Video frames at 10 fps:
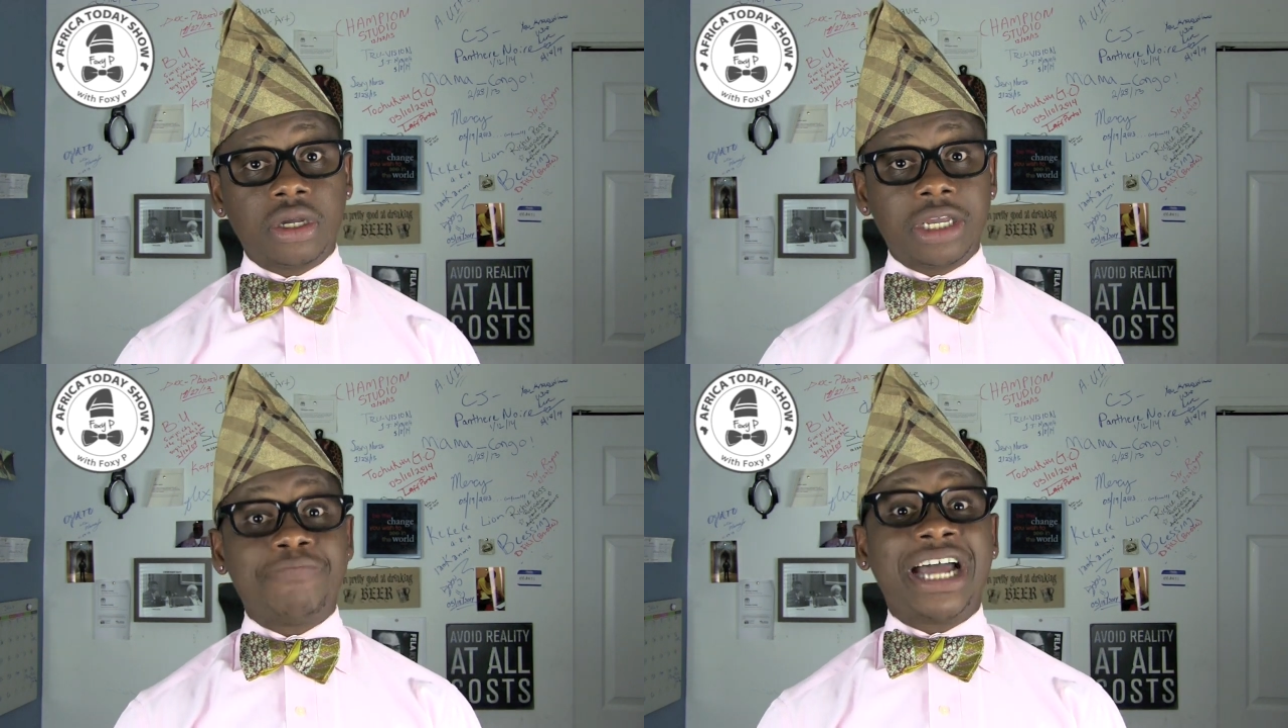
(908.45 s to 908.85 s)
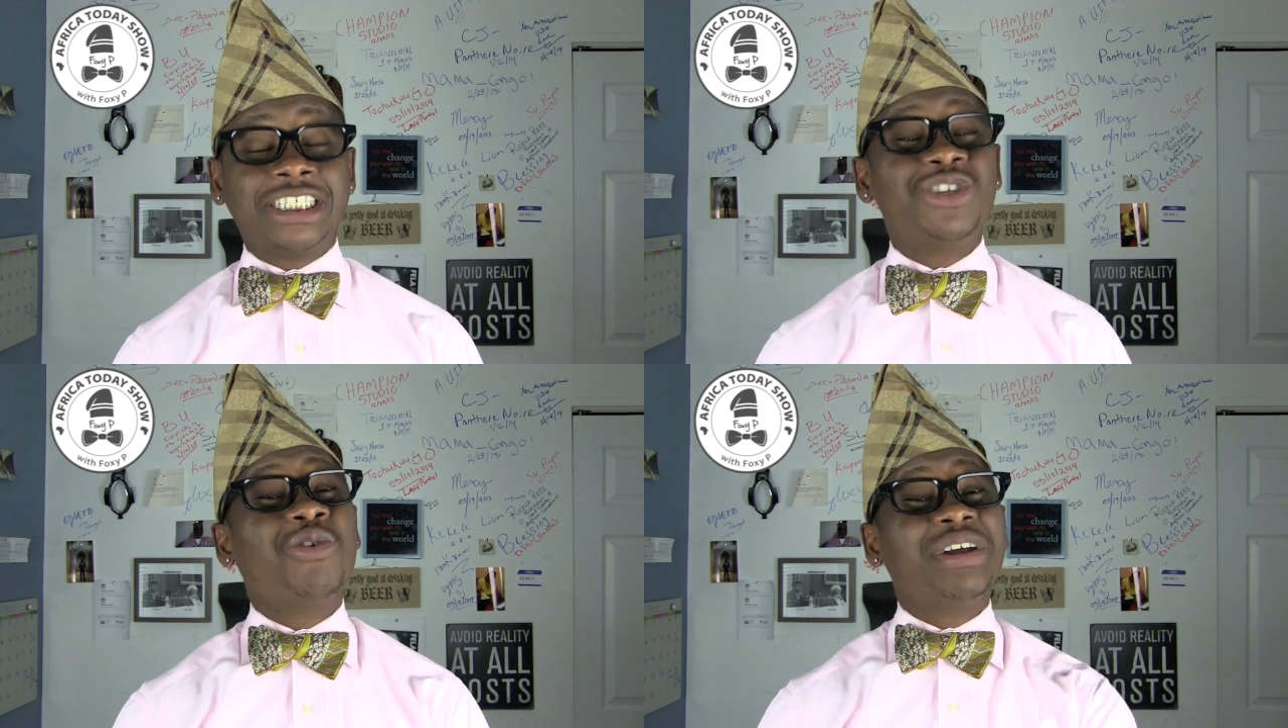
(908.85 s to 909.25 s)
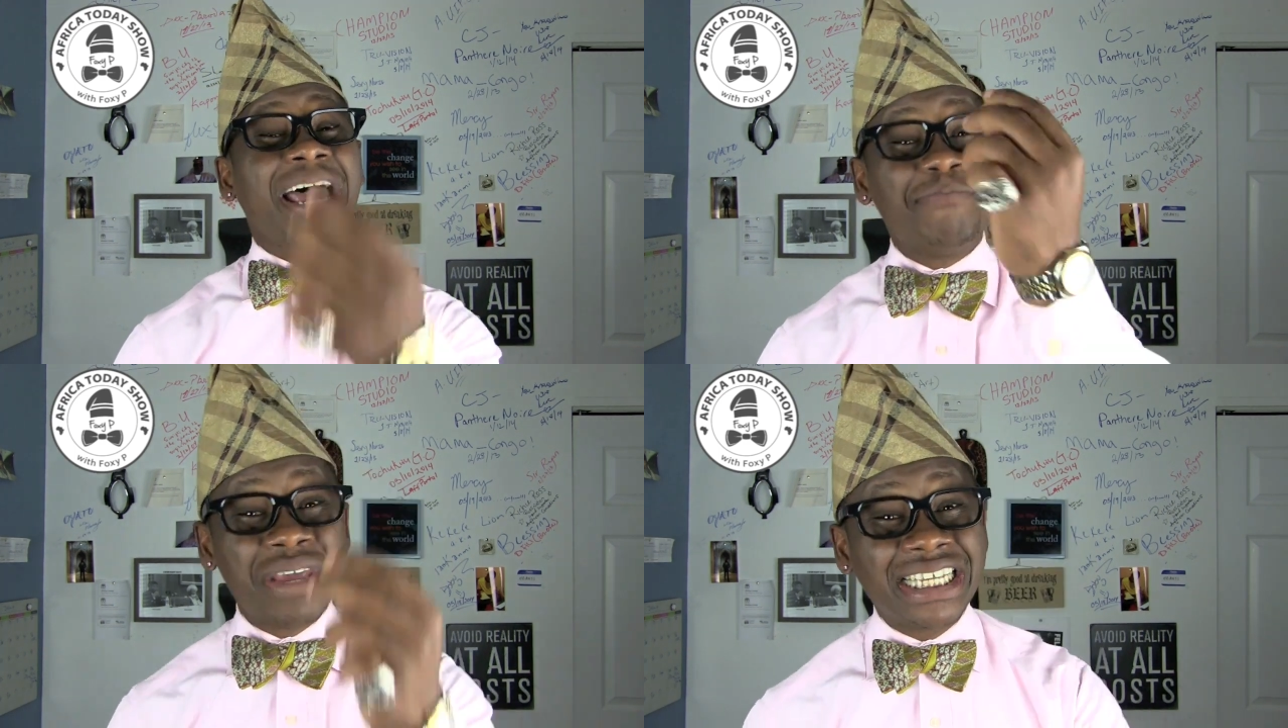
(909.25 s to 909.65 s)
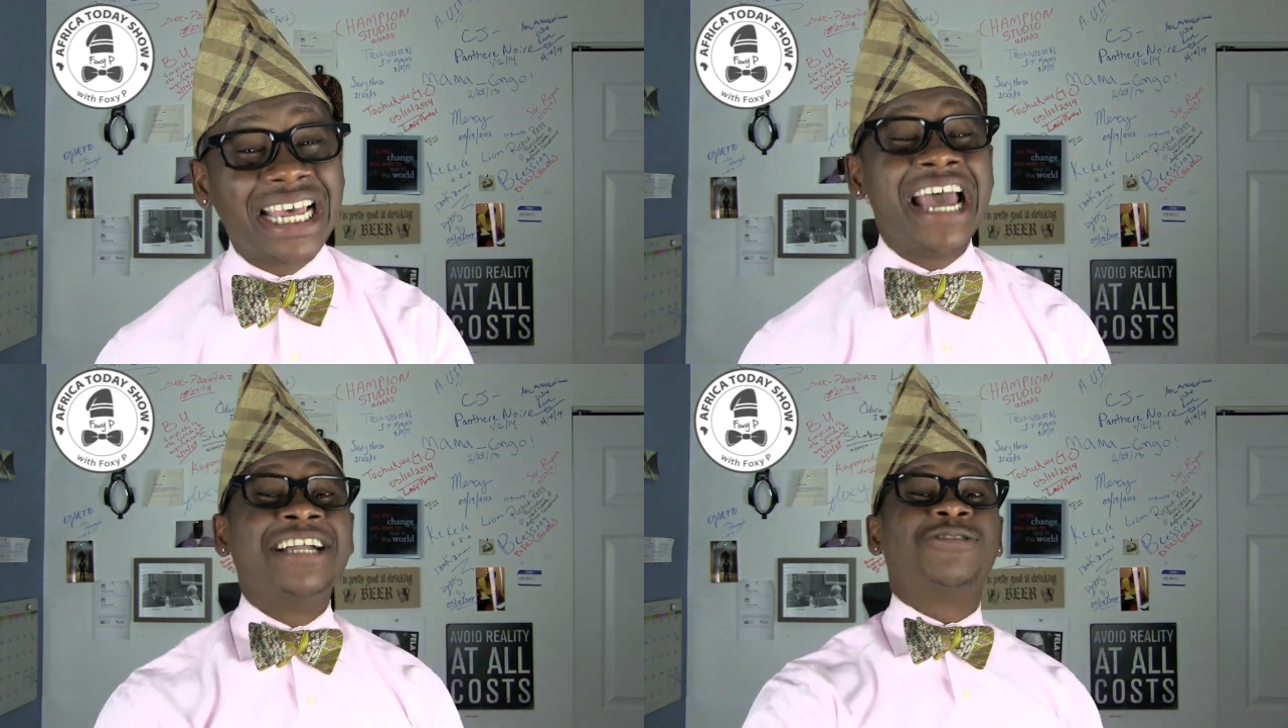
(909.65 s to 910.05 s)
Imagine. You know what that
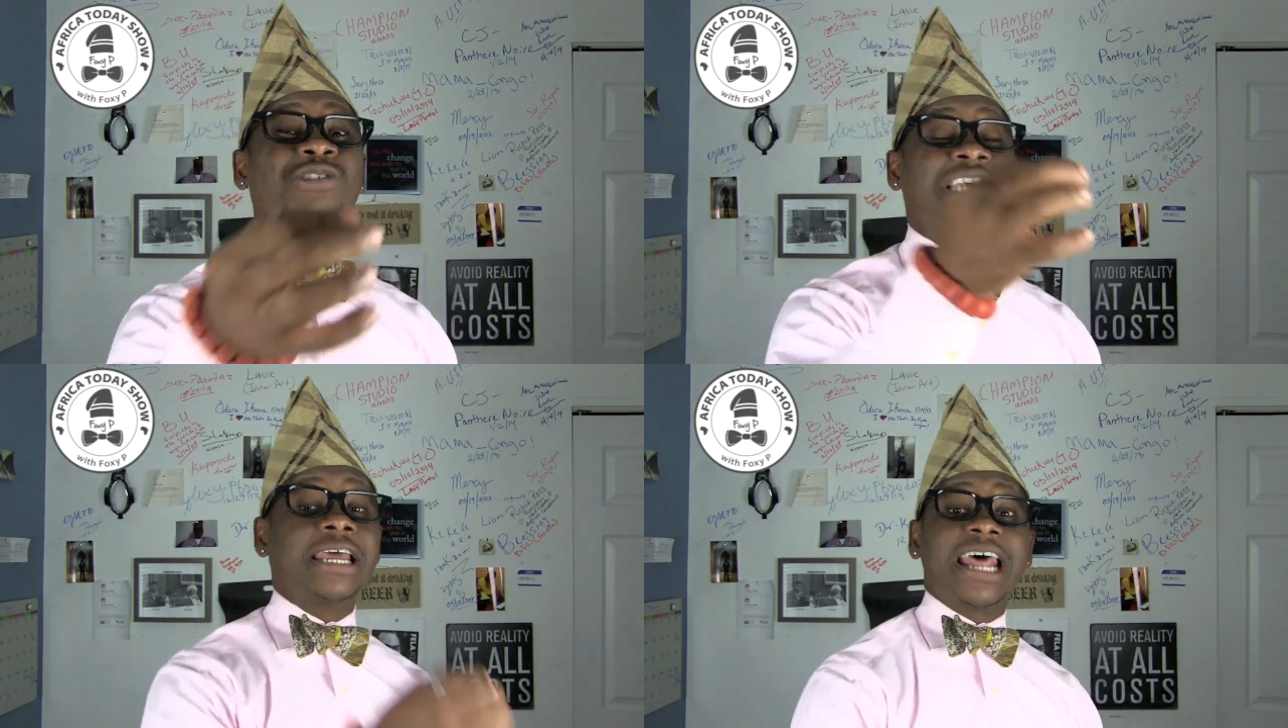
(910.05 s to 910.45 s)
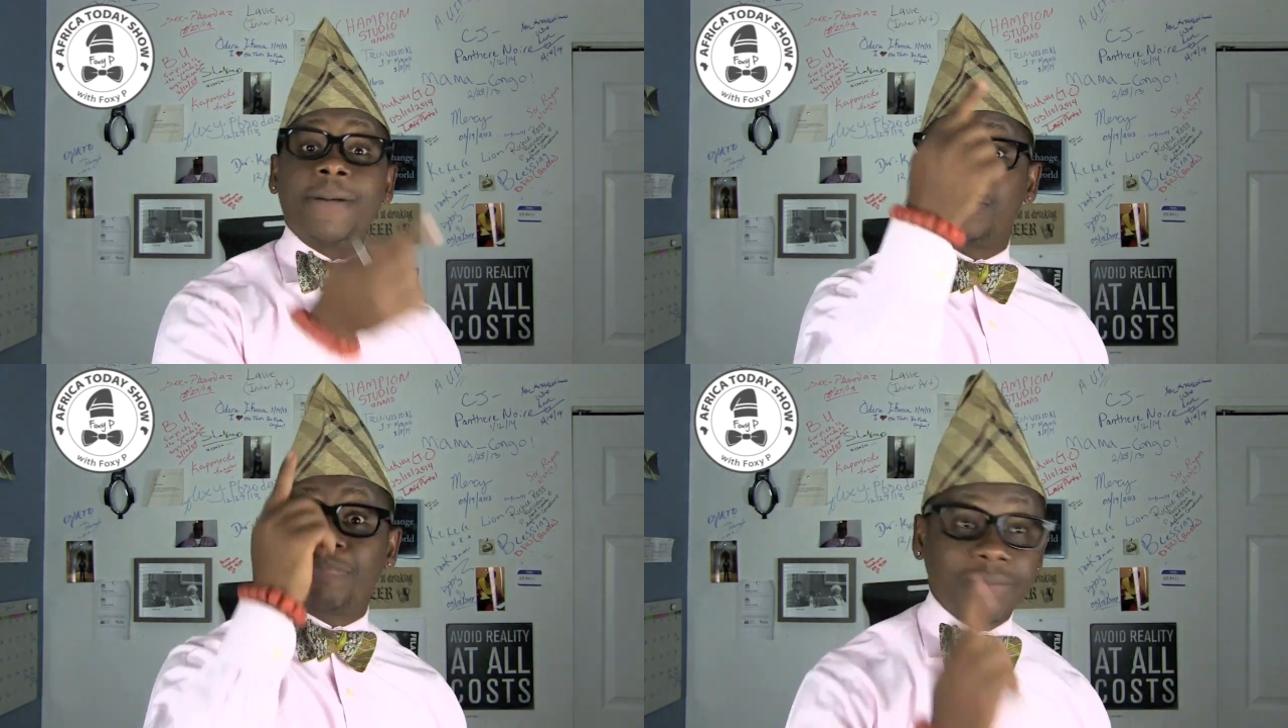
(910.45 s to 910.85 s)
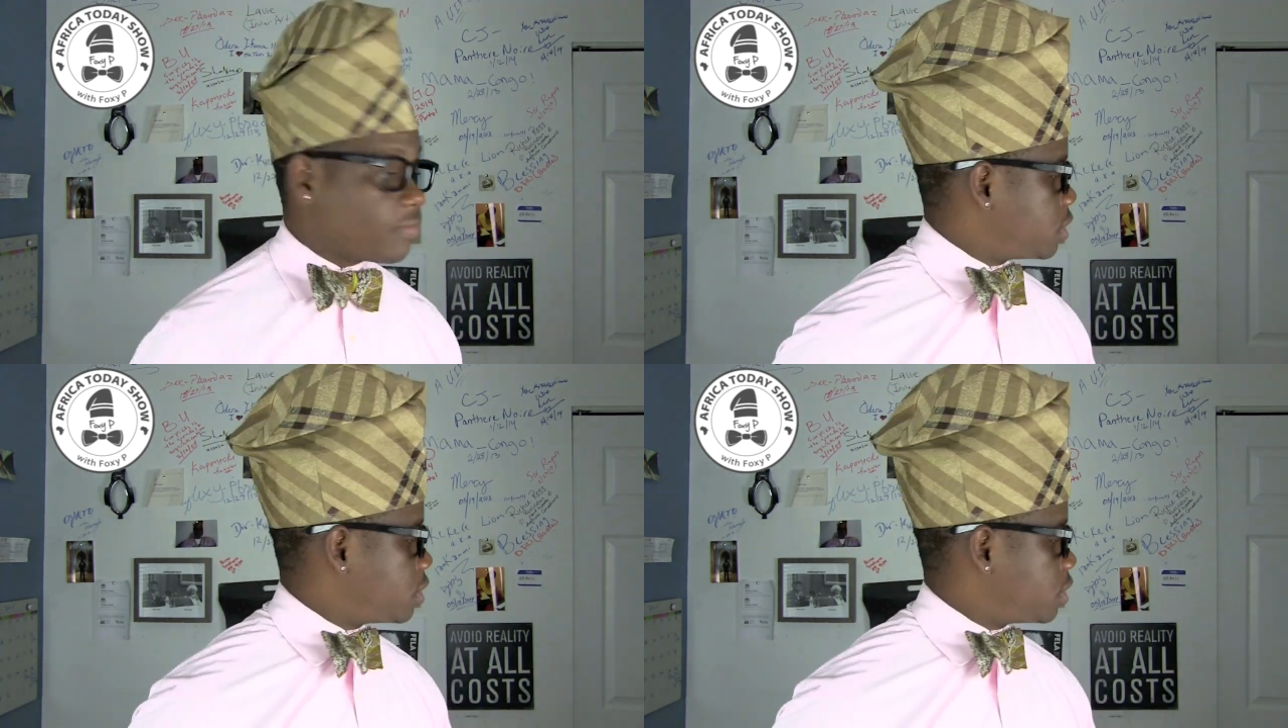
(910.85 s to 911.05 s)
means? To tear that.